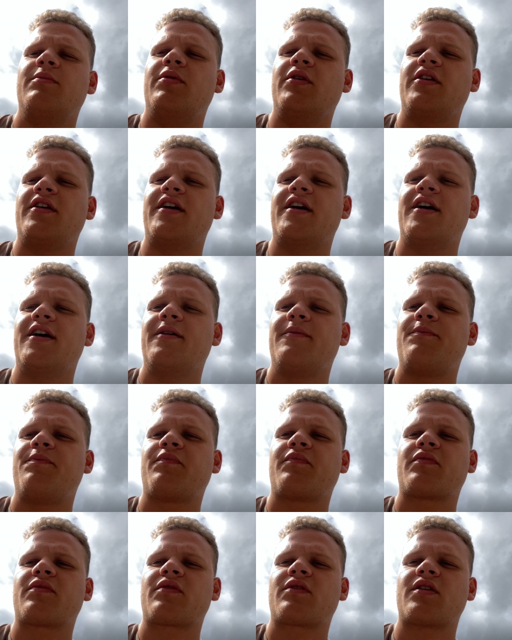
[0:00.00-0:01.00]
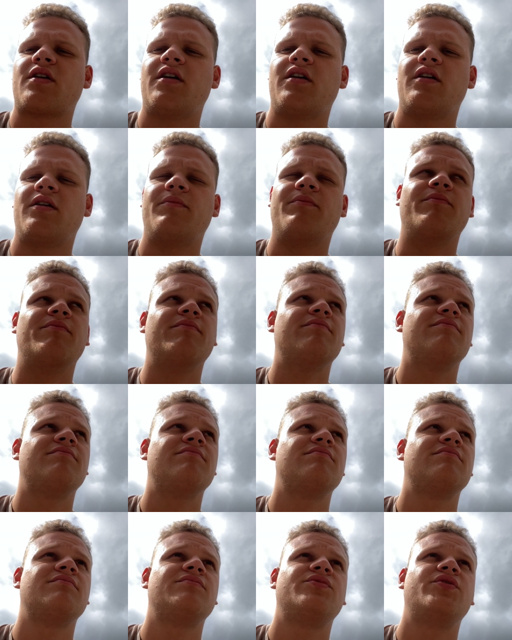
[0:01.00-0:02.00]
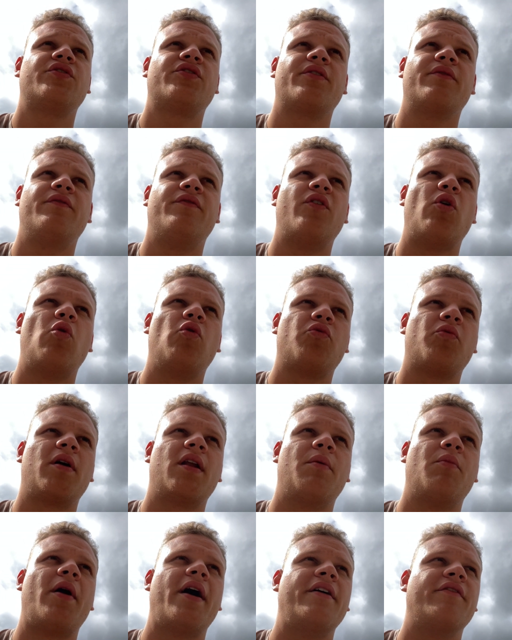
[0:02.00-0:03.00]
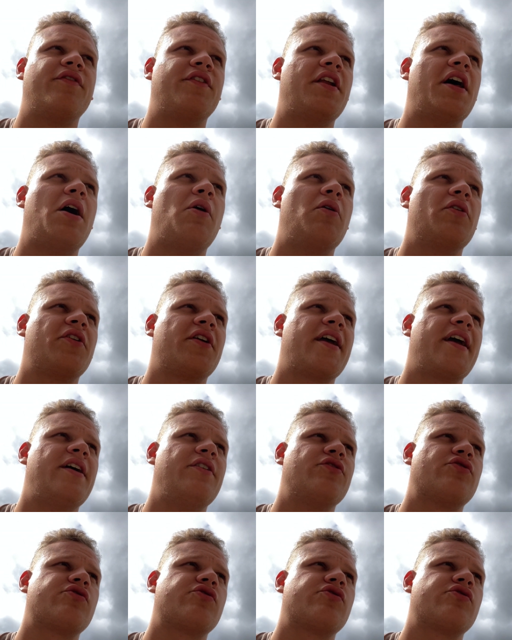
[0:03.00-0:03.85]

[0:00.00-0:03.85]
But yeah, um, just some thoughts while I'm waiting for Noah to get his